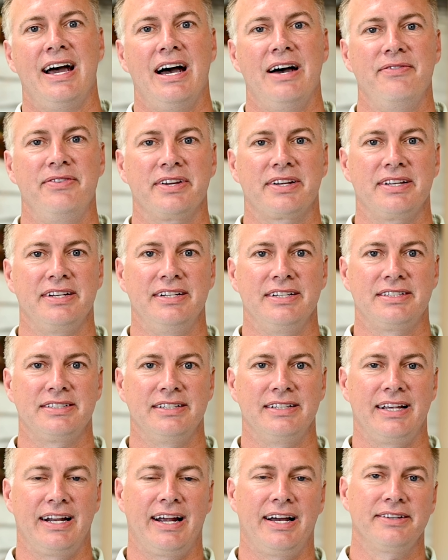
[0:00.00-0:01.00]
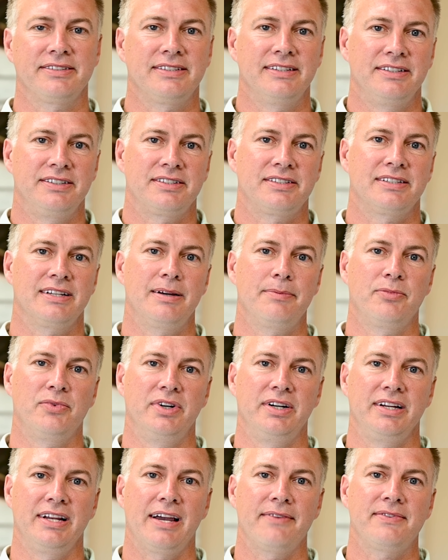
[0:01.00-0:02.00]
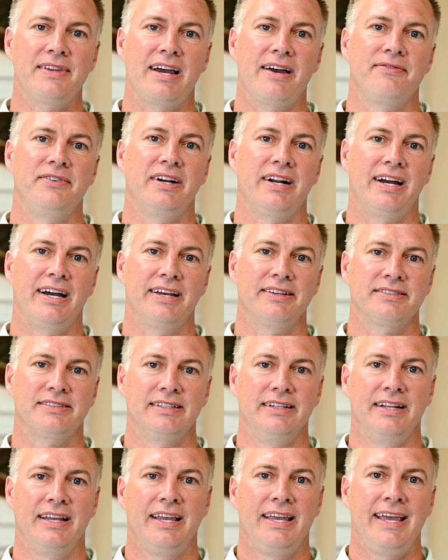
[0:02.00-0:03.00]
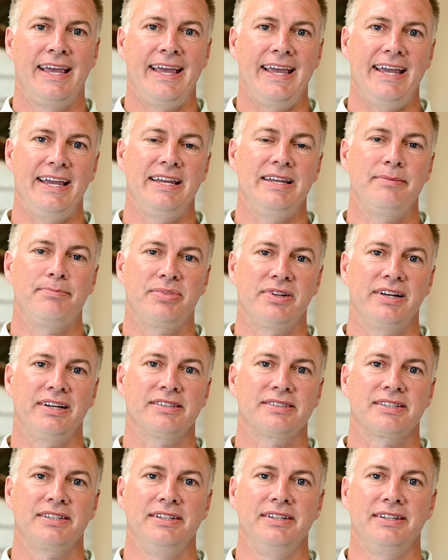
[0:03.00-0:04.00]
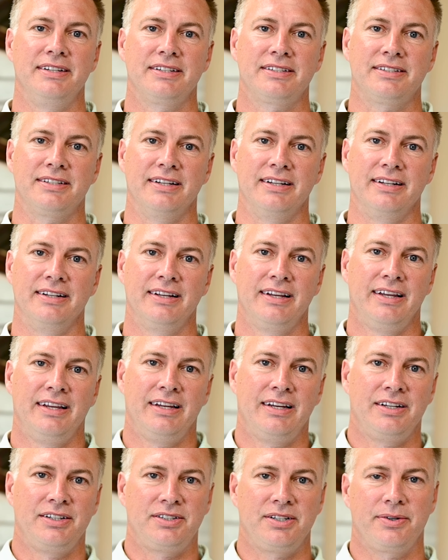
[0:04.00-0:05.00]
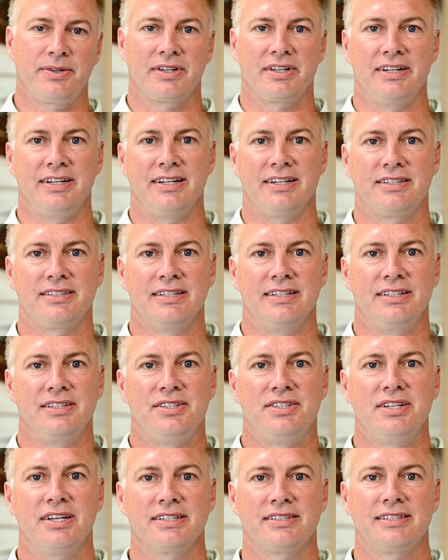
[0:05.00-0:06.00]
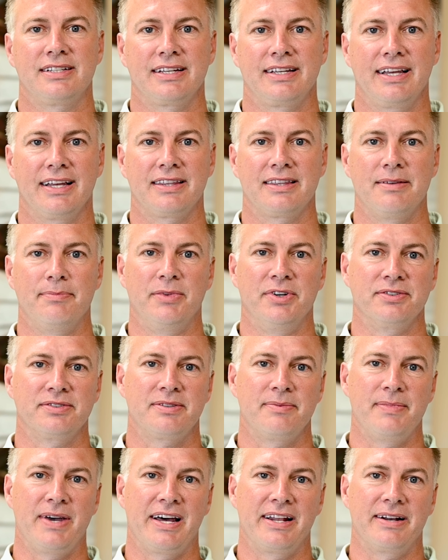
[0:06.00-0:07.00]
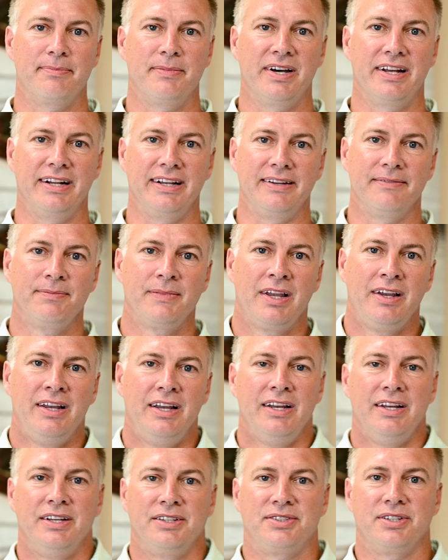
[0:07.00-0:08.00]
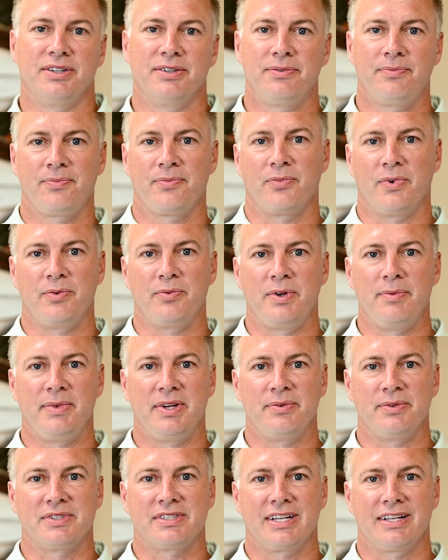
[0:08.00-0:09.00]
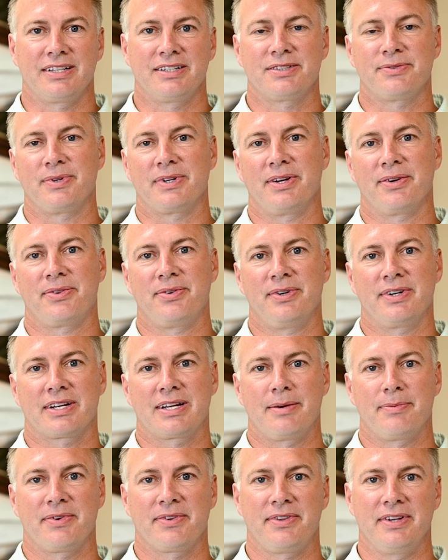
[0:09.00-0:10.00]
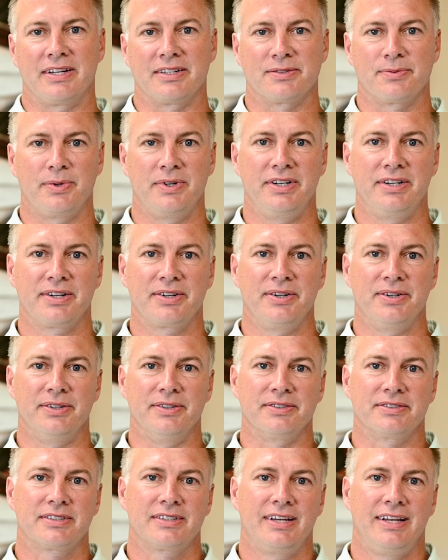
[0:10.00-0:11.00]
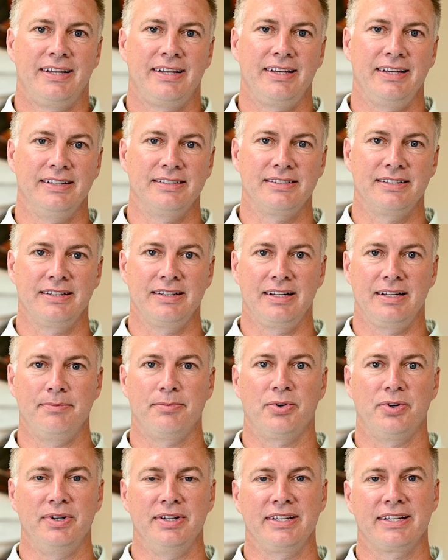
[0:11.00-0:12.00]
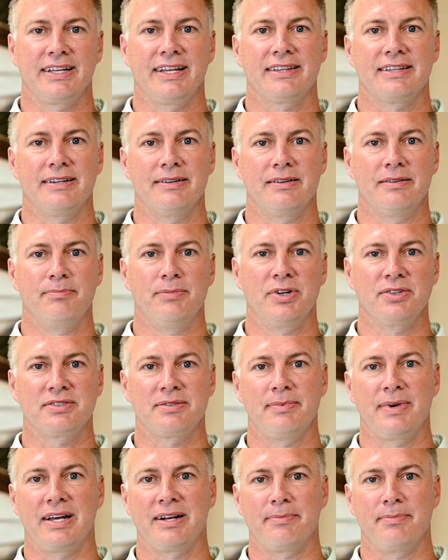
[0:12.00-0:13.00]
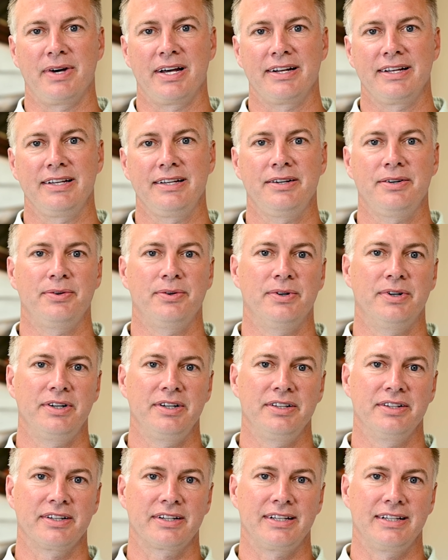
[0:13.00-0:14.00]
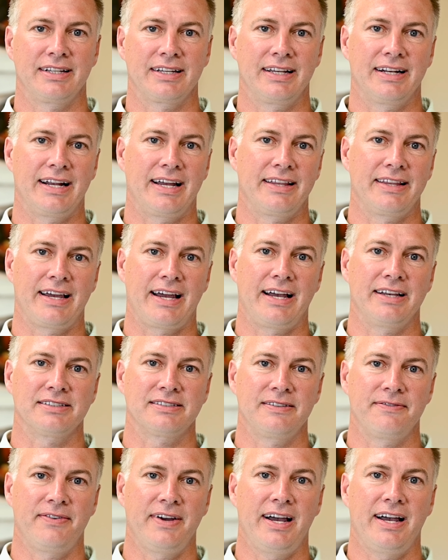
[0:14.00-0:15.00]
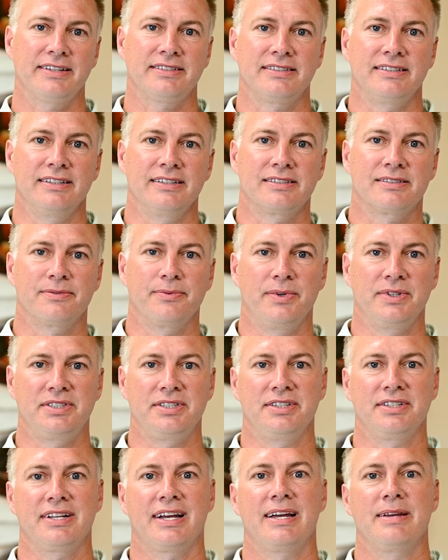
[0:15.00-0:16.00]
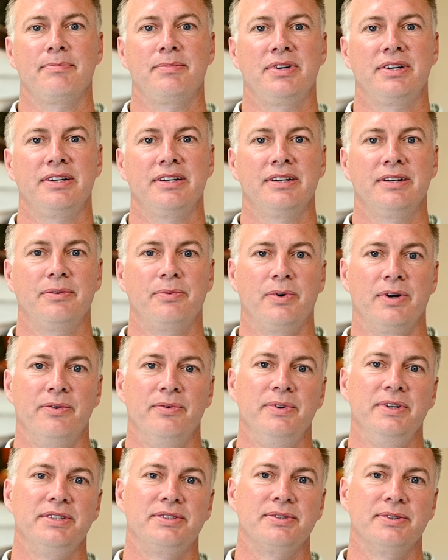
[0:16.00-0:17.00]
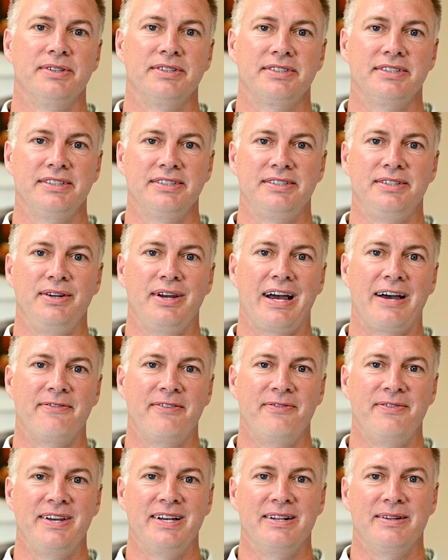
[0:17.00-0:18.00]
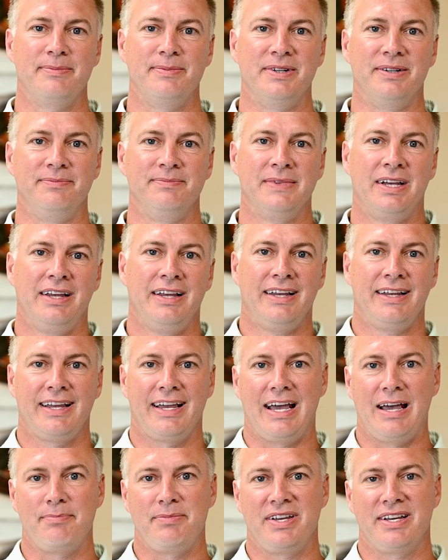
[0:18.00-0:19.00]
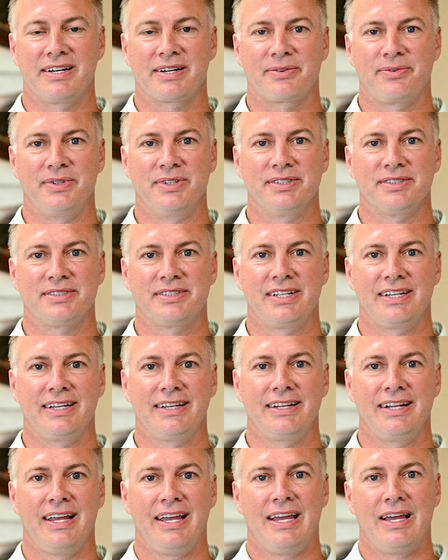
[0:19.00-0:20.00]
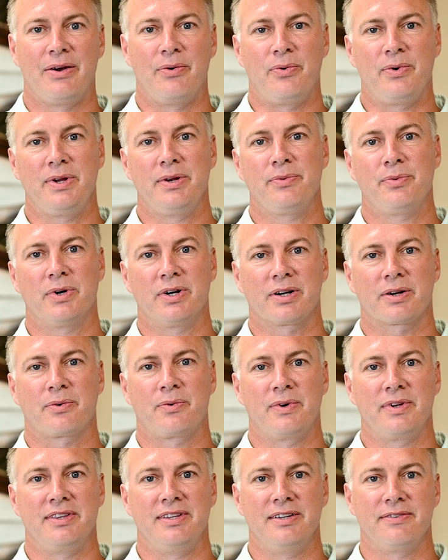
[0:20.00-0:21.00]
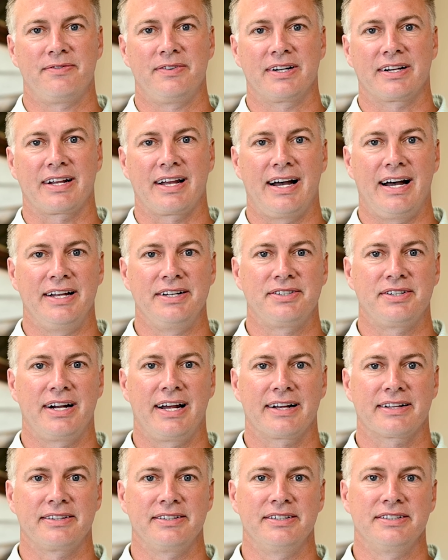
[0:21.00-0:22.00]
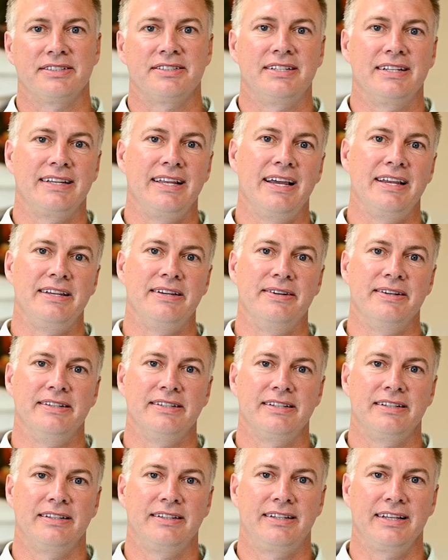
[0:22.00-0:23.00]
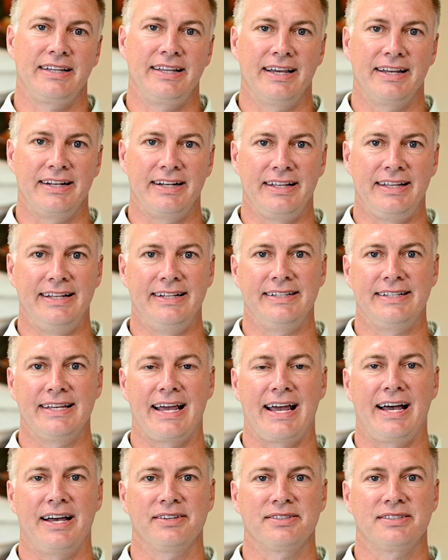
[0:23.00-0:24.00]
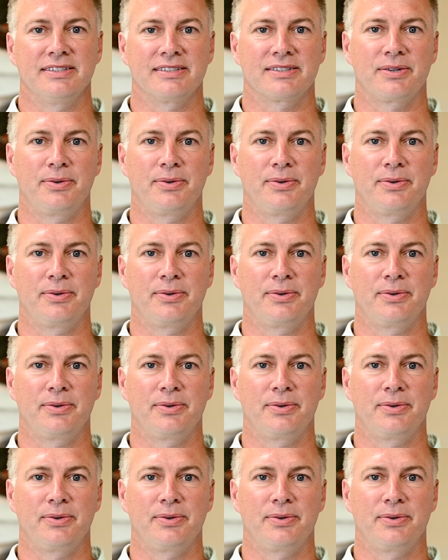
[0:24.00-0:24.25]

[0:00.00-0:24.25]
of the condition of the house. And there's some where you have to have your house in A+ condition, showing condition, just to get the most amount of money. So when we meet with sellers, we go through a couple of things. What are your goals? Is it important to get the most amount of money, or are you looking to get out of the house the fastest? What's your time period? What resources do you have available? At Bannack Real Estate, we work with different contractors to get into houses